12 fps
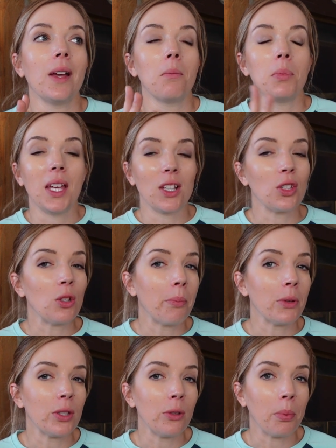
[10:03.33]
it being
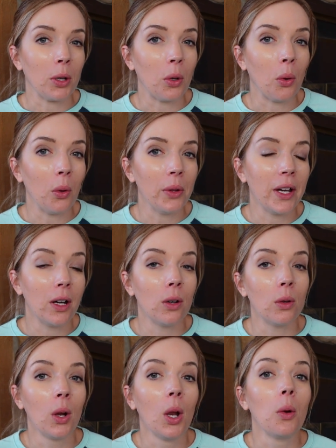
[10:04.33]
super, super cold
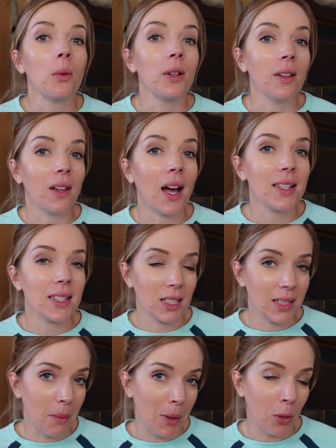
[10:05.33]
out,
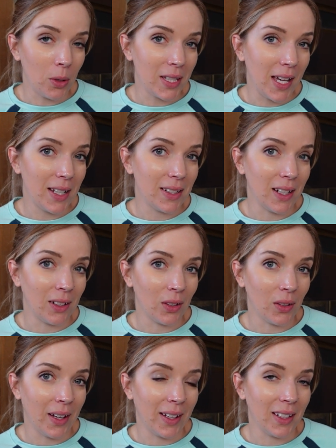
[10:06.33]
realizing that my horse had an
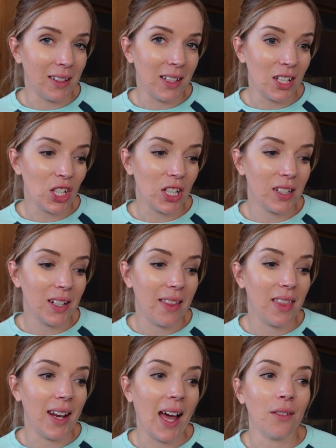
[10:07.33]
underlying condition,
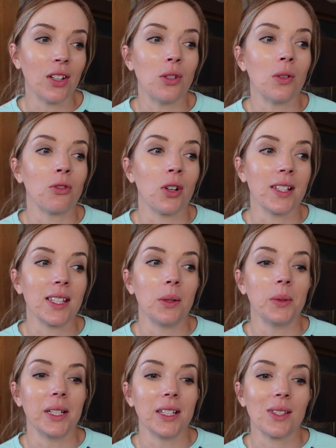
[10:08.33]
and then having to address it
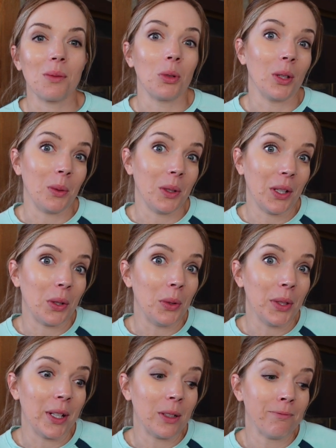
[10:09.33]
when it's really, really
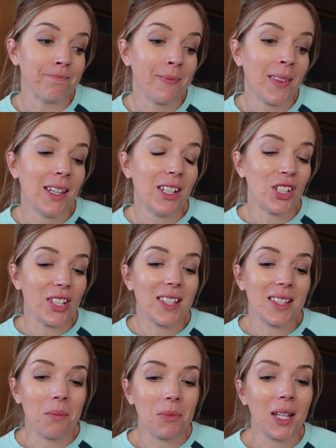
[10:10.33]
cold out.
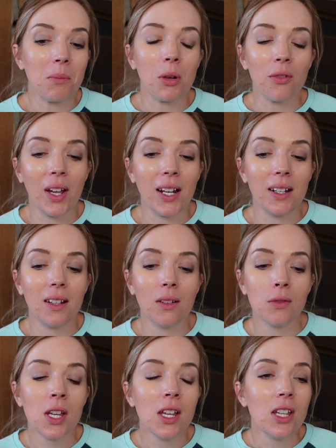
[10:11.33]
Just something
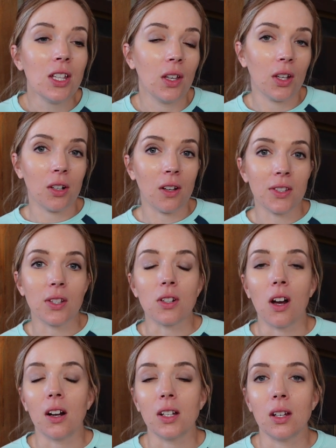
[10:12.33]
preventative. You can also
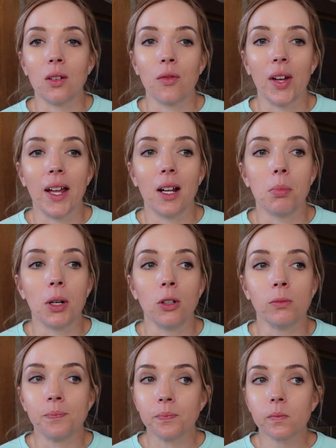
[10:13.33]
talk to your vet
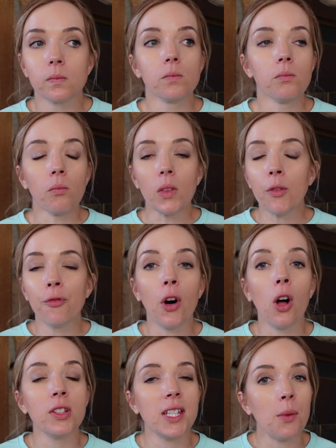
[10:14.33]
about
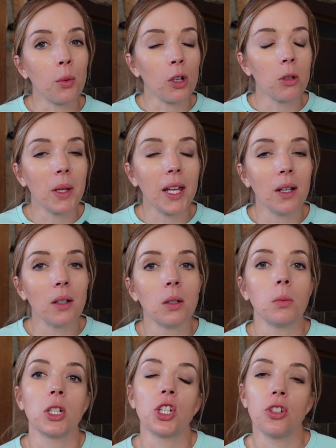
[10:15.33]
fall deworming,
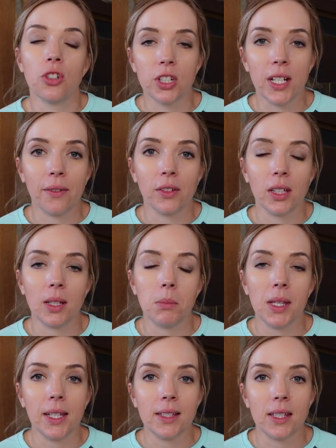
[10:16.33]
which you should definitely
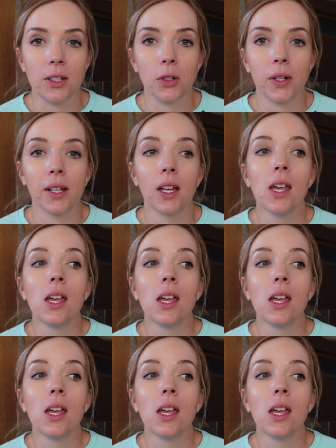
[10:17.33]
be considering.